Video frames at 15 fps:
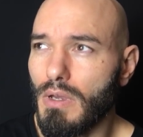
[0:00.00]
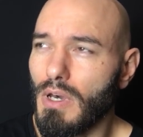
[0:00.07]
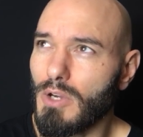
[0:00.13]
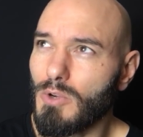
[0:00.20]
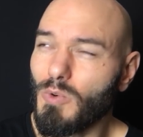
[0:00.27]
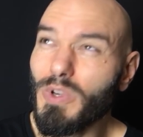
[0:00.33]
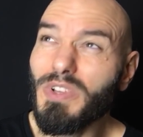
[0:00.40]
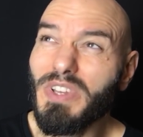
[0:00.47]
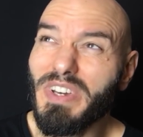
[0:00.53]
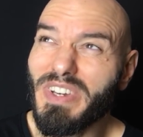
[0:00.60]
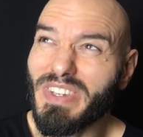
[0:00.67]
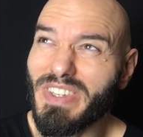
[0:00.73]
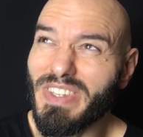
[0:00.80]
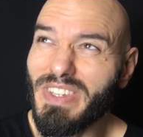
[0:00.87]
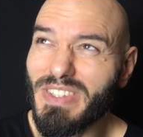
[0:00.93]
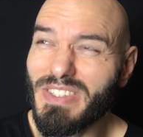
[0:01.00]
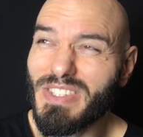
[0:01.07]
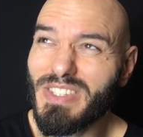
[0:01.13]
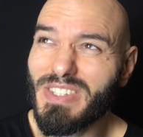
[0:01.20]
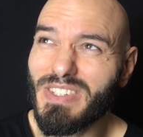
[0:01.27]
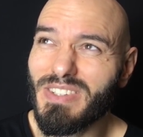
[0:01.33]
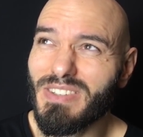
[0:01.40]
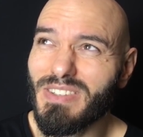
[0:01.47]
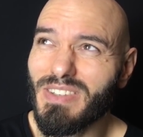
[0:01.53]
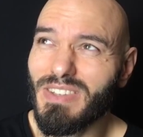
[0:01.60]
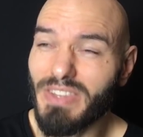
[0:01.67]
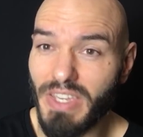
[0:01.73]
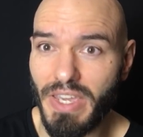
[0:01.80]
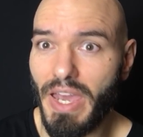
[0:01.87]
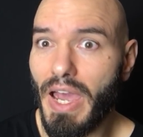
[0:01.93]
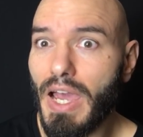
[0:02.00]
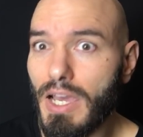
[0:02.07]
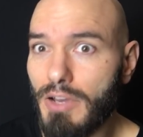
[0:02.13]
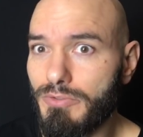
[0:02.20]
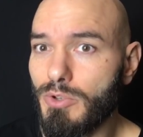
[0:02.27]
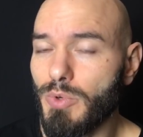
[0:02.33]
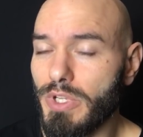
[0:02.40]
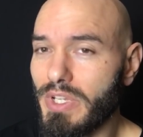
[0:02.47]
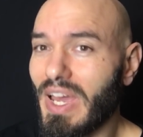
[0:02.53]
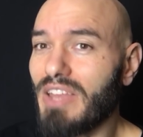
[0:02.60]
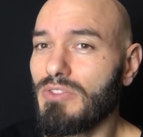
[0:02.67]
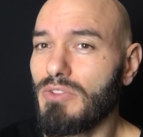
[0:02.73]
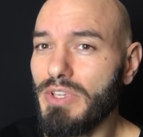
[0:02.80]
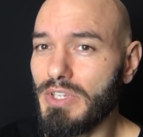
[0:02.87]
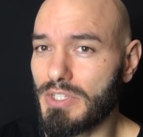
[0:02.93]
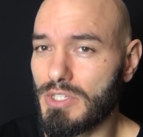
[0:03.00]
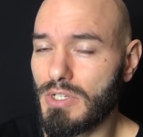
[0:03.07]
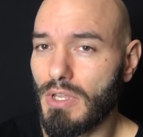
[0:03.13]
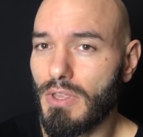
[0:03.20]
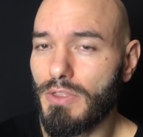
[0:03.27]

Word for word: A gorilla eats, they have to eat at least